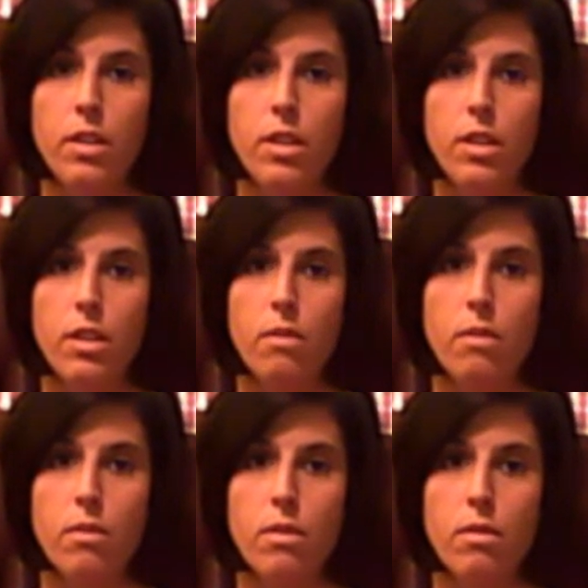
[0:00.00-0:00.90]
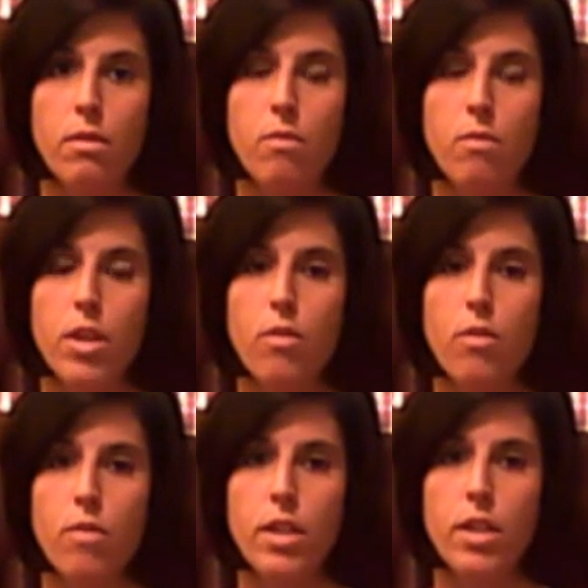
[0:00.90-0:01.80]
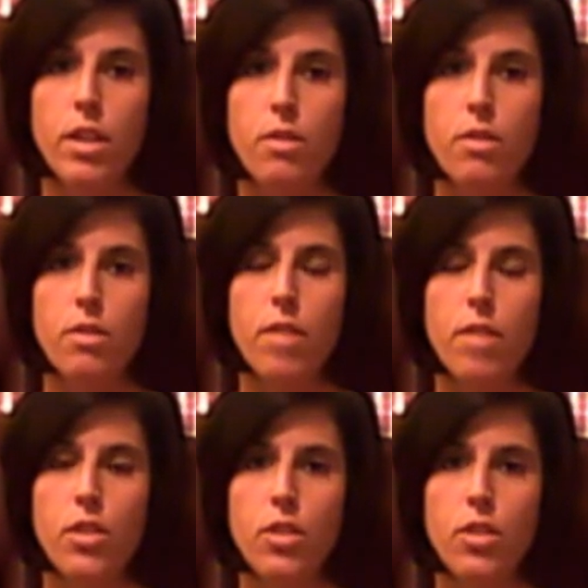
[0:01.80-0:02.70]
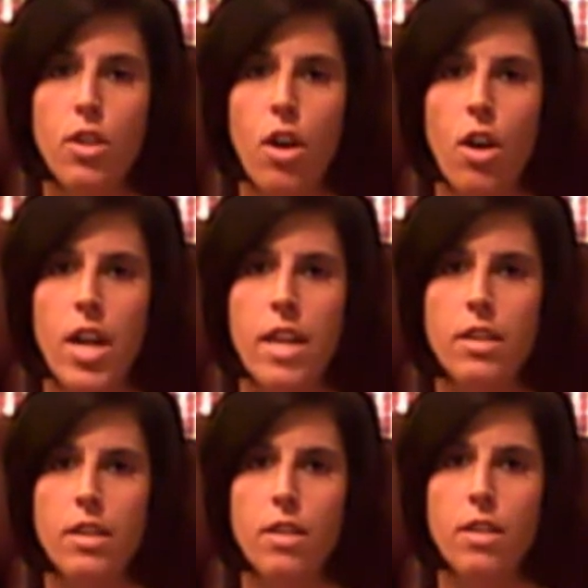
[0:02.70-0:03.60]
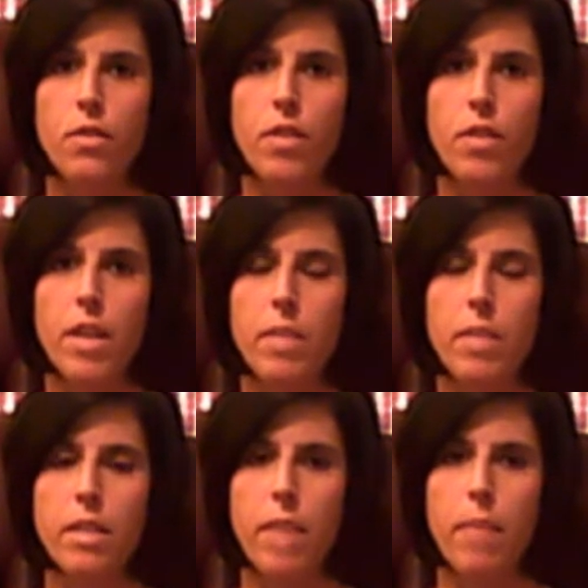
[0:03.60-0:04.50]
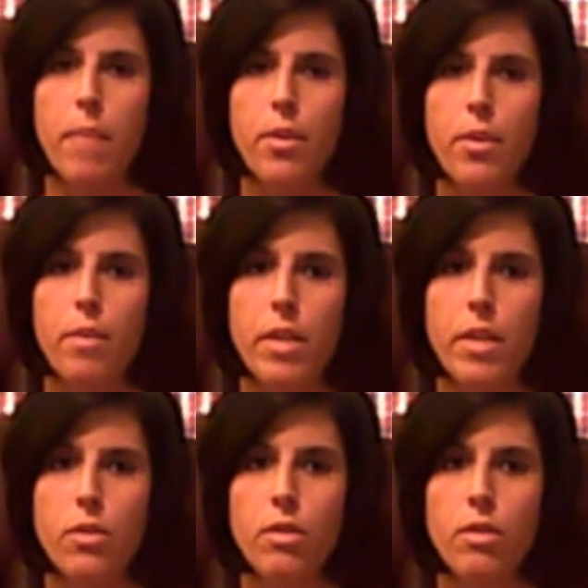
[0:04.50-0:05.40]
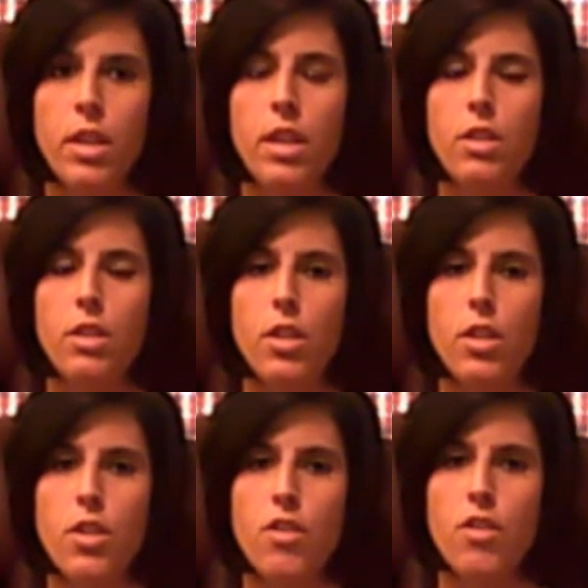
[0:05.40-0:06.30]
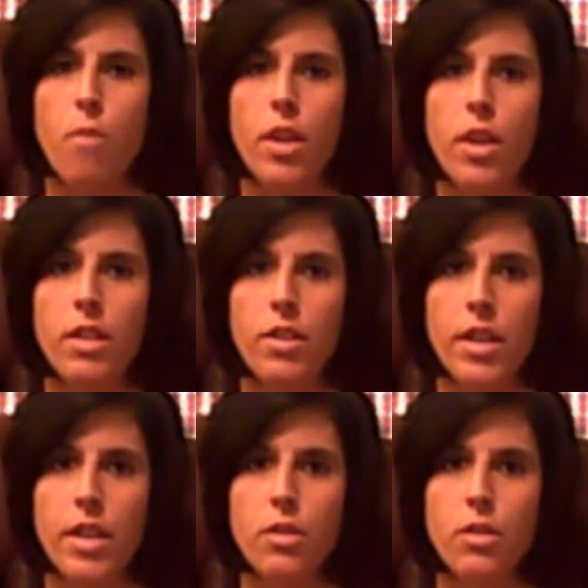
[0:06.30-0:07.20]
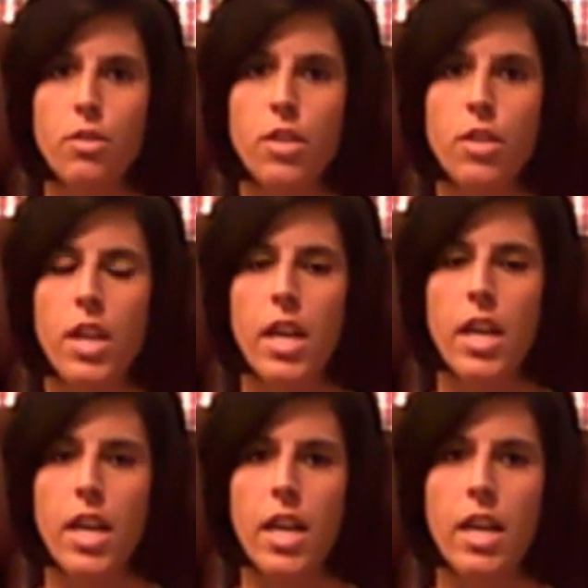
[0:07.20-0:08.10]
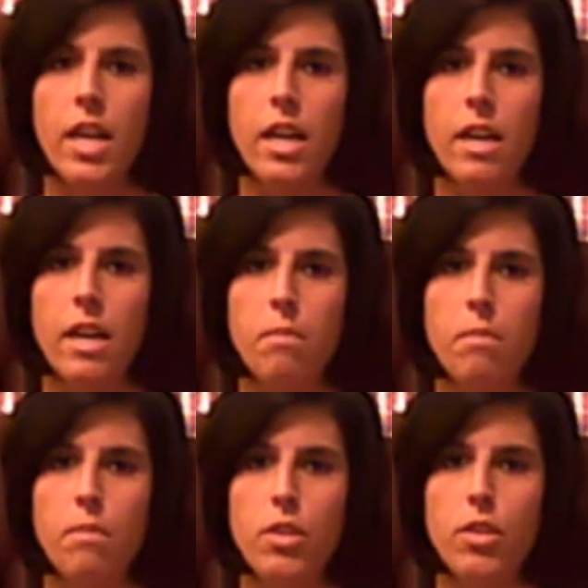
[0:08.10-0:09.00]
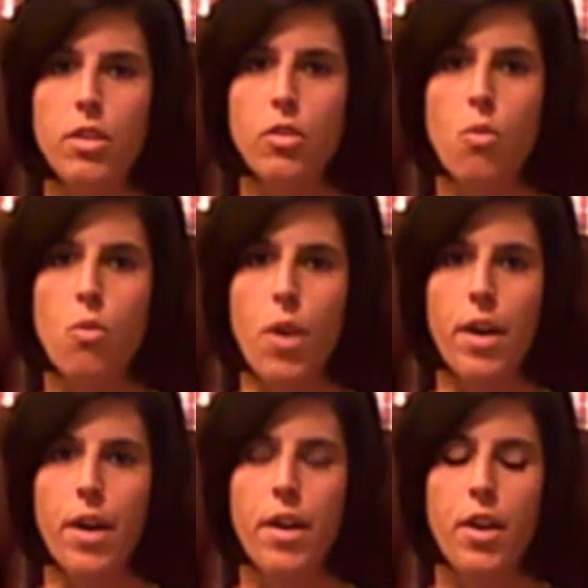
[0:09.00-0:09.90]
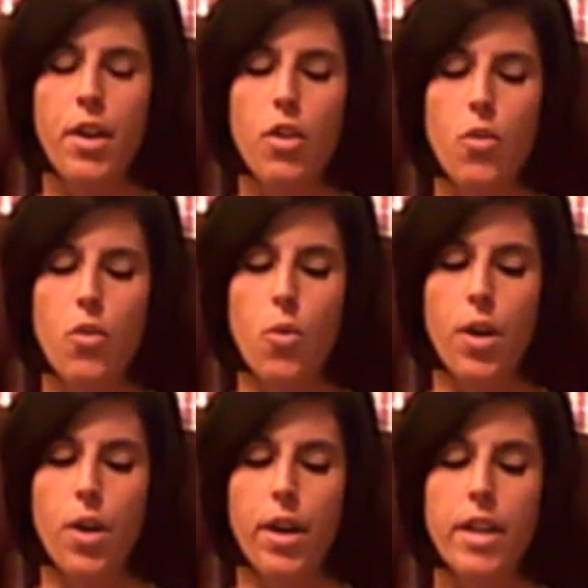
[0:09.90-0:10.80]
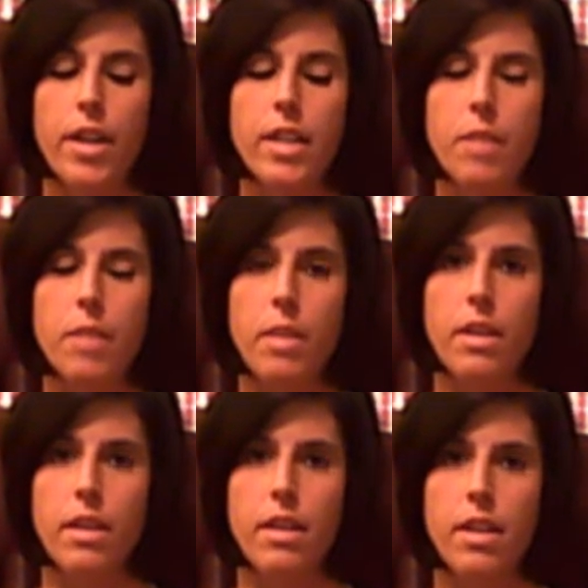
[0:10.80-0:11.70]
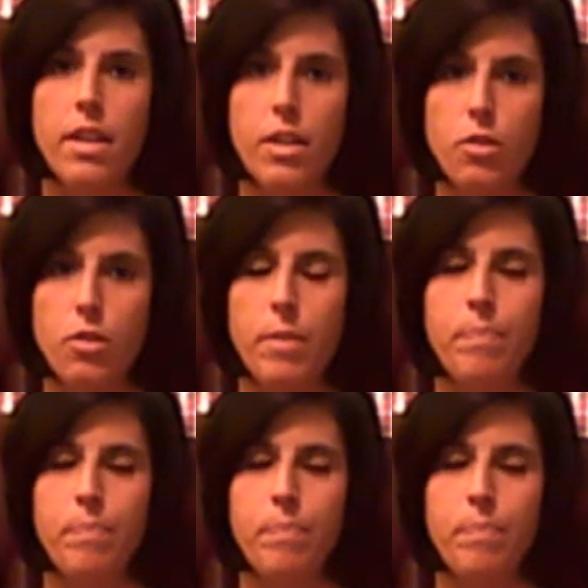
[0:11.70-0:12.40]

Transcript: So we're going to go through the questions in the audit, so if you'll get a piece of paper and a pencil so that you can mark down your answers and you can score your assessment instrument.